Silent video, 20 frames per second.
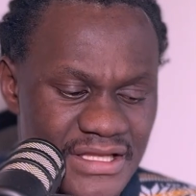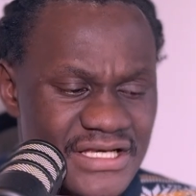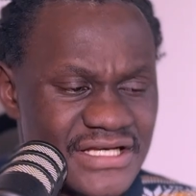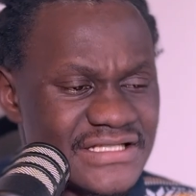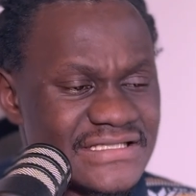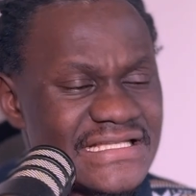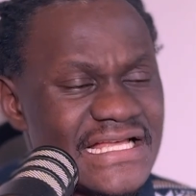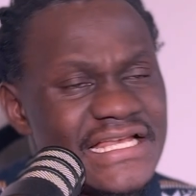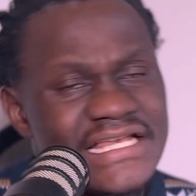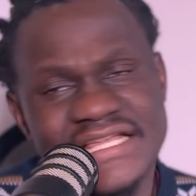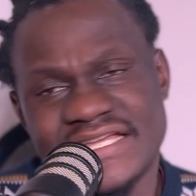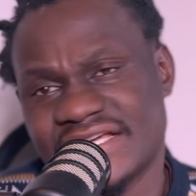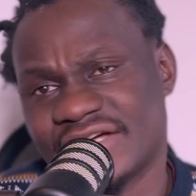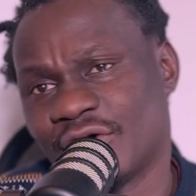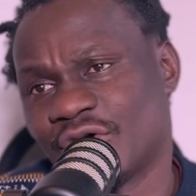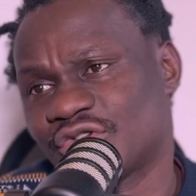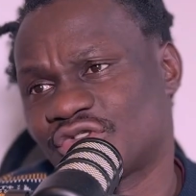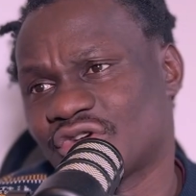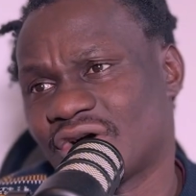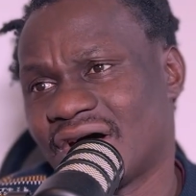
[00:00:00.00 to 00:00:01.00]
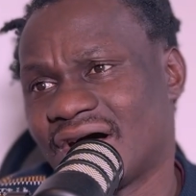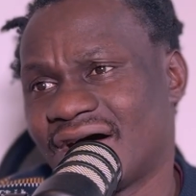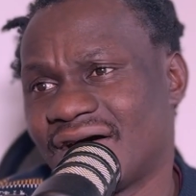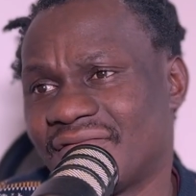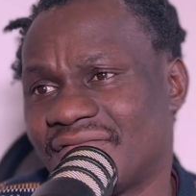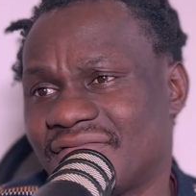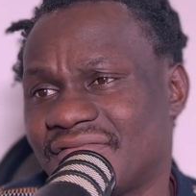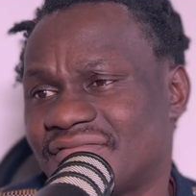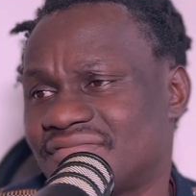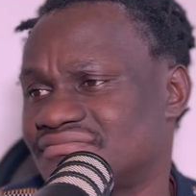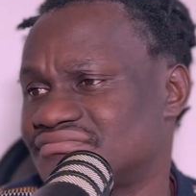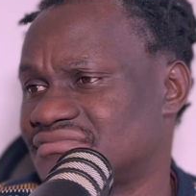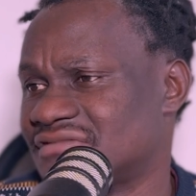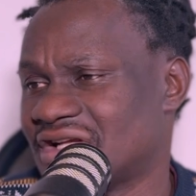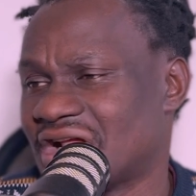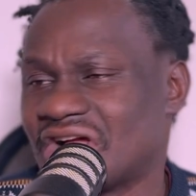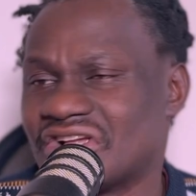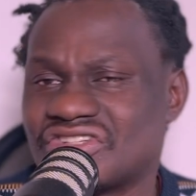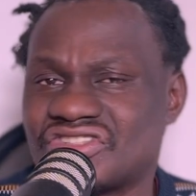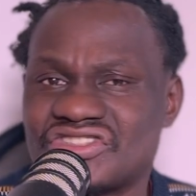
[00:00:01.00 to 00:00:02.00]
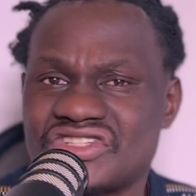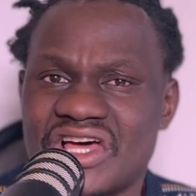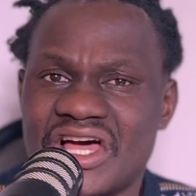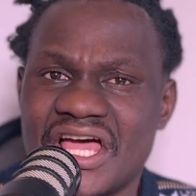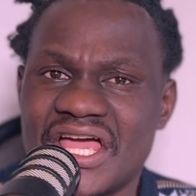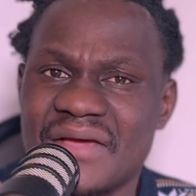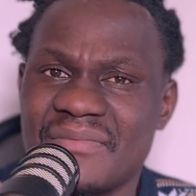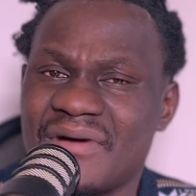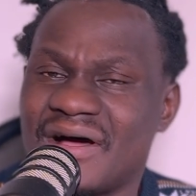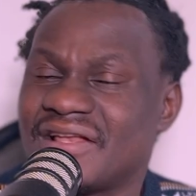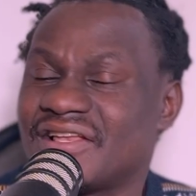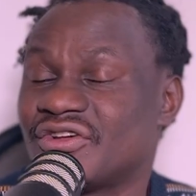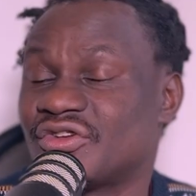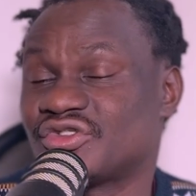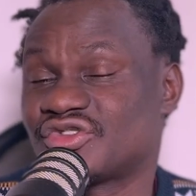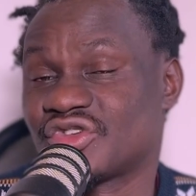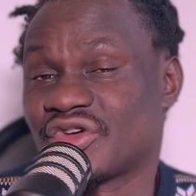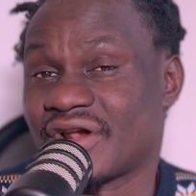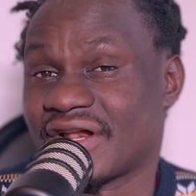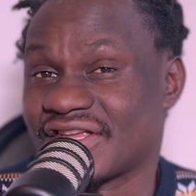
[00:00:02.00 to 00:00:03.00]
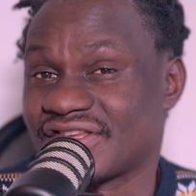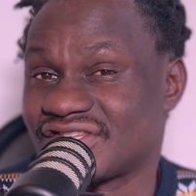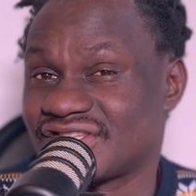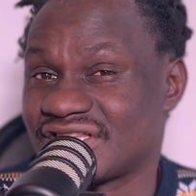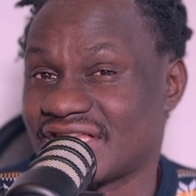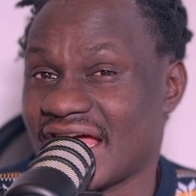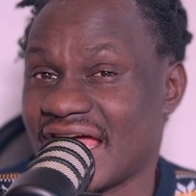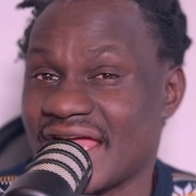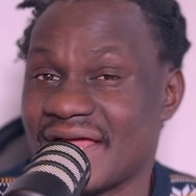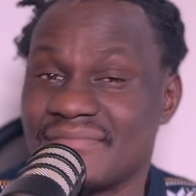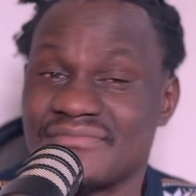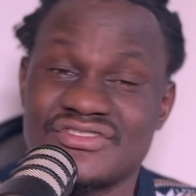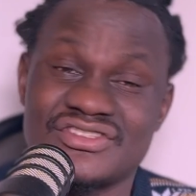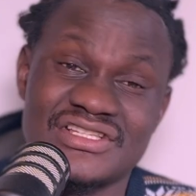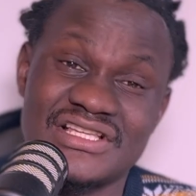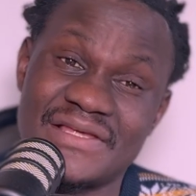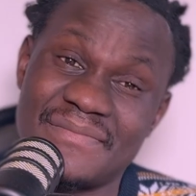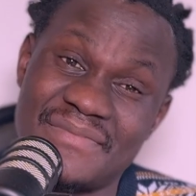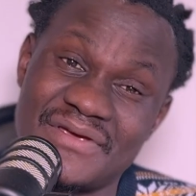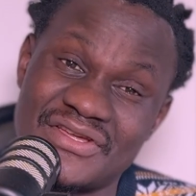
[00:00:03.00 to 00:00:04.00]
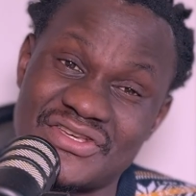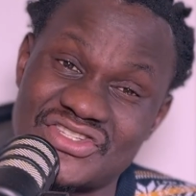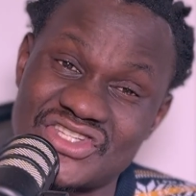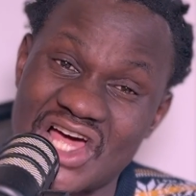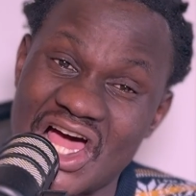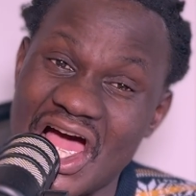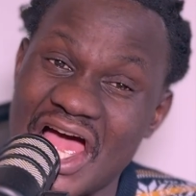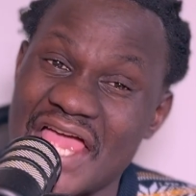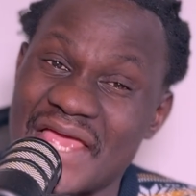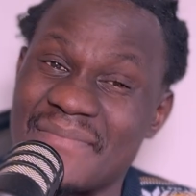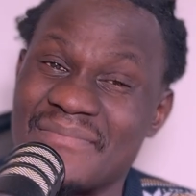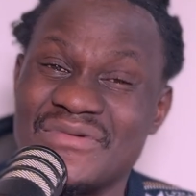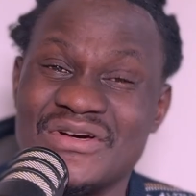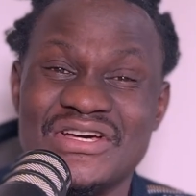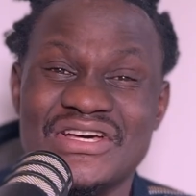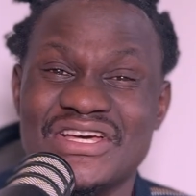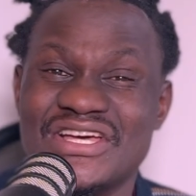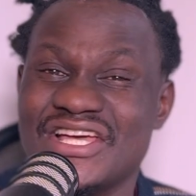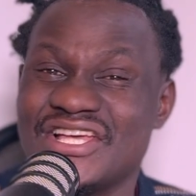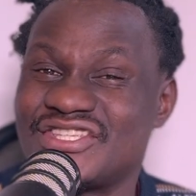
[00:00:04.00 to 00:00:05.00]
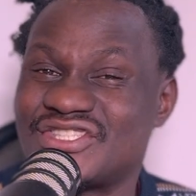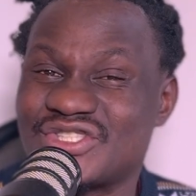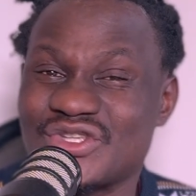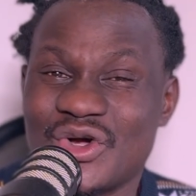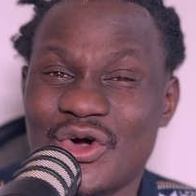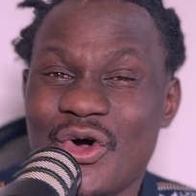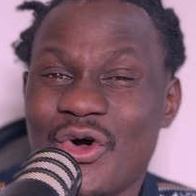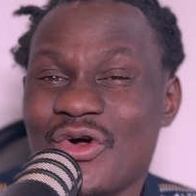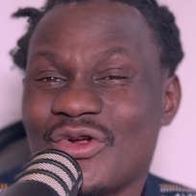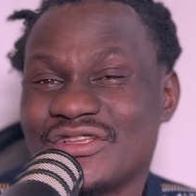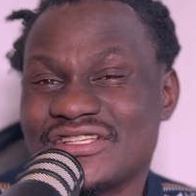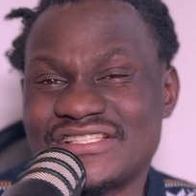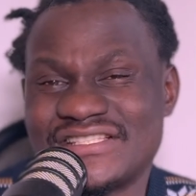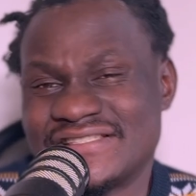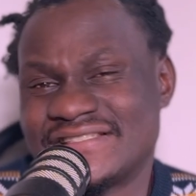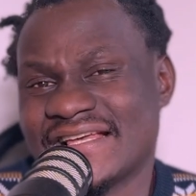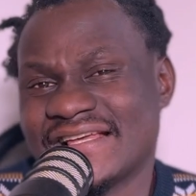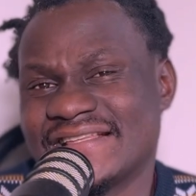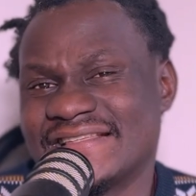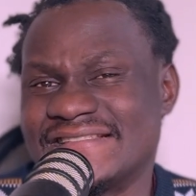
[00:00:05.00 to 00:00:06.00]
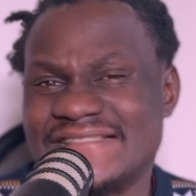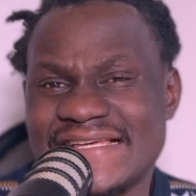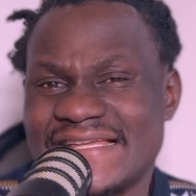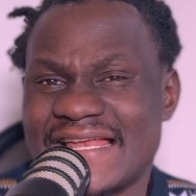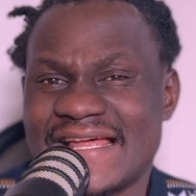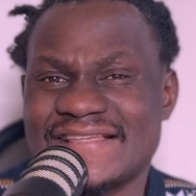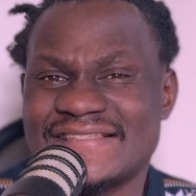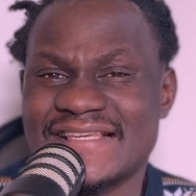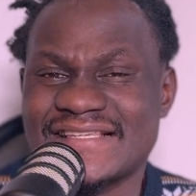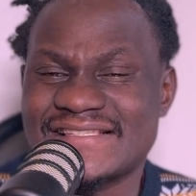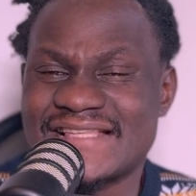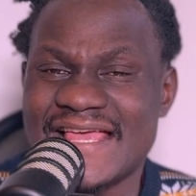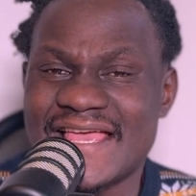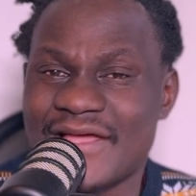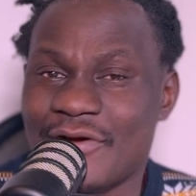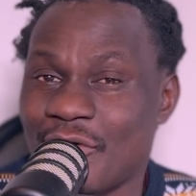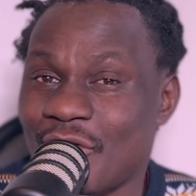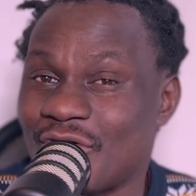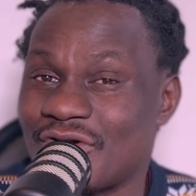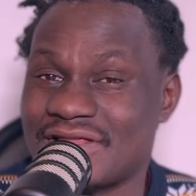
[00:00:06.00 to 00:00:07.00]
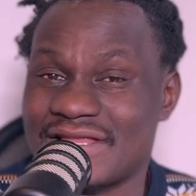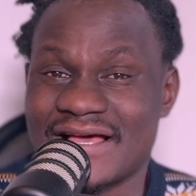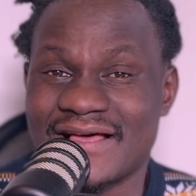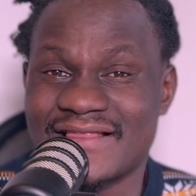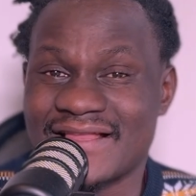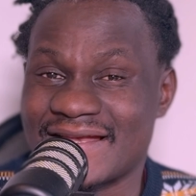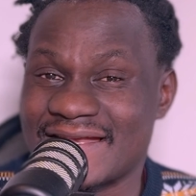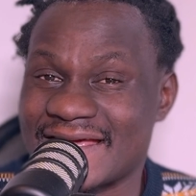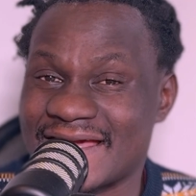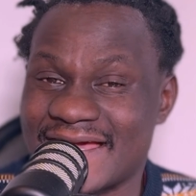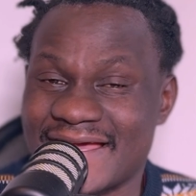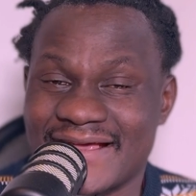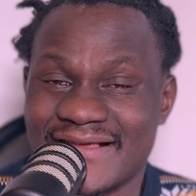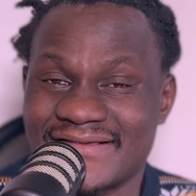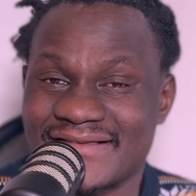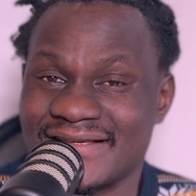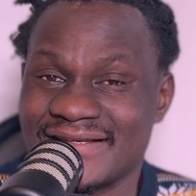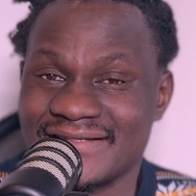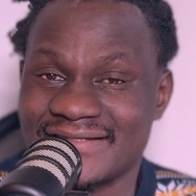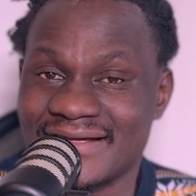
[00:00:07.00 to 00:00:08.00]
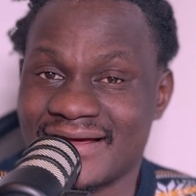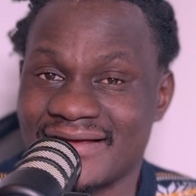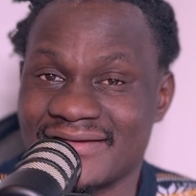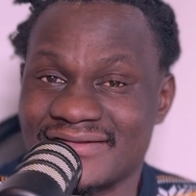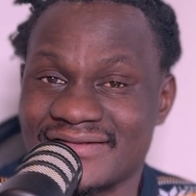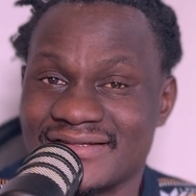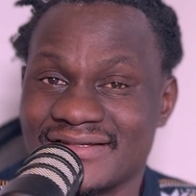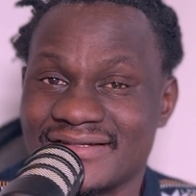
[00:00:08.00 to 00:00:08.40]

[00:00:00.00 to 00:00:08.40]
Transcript: Then they also have lunch time and also rest time, sleeping time. It's generally just like all the other daycare centers.